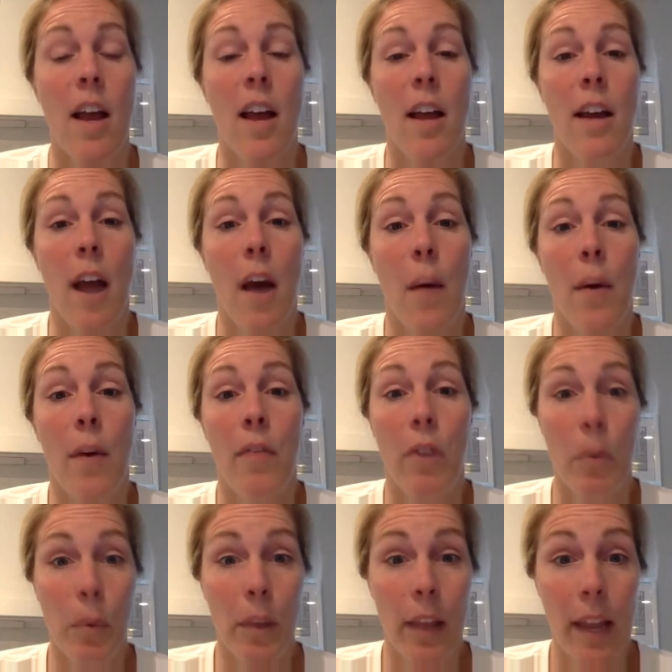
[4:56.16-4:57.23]
Now, if
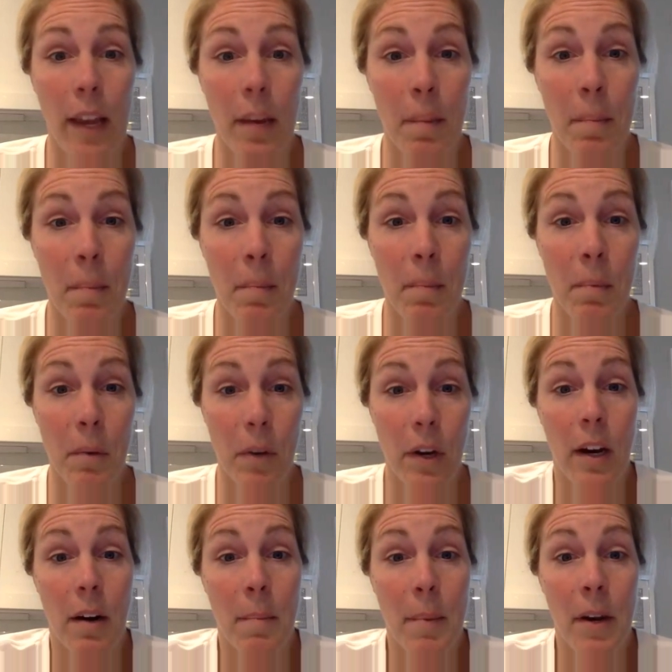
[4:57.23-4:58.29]
you would like to
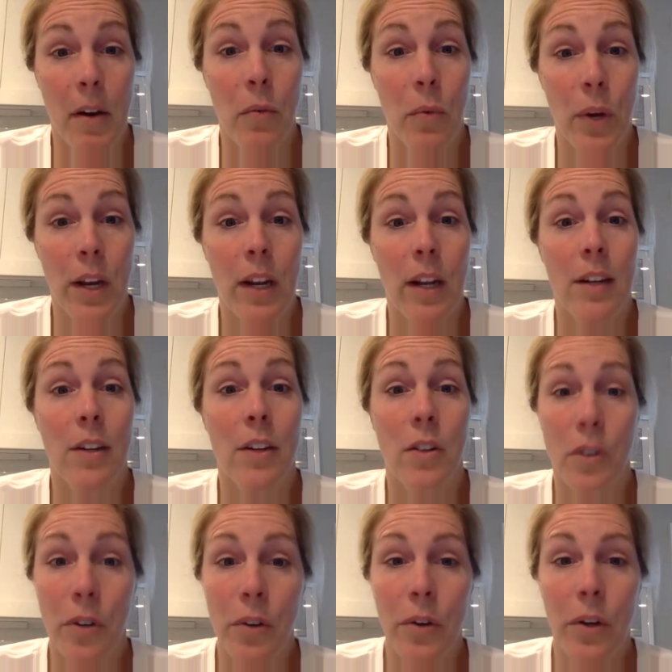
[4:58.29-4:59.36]
hear me read it
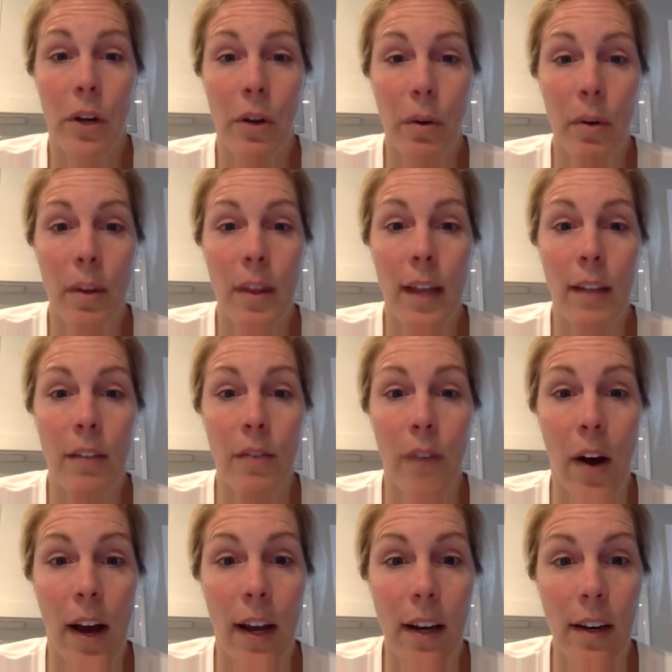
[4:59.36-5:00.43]
to you, that's
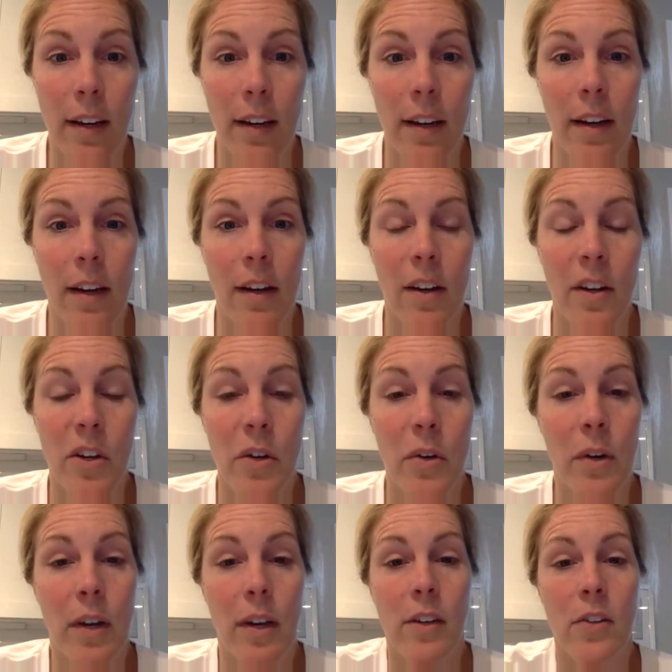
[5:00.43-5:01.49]
fine. You
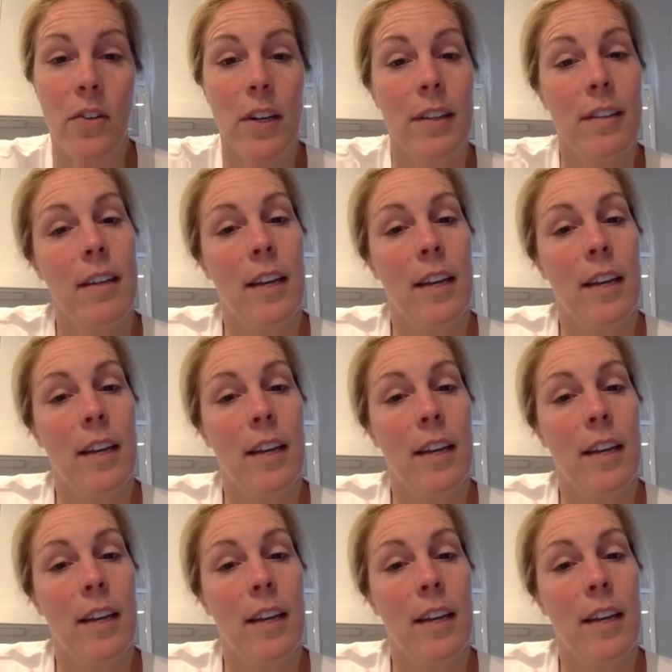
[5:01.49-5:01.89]
can just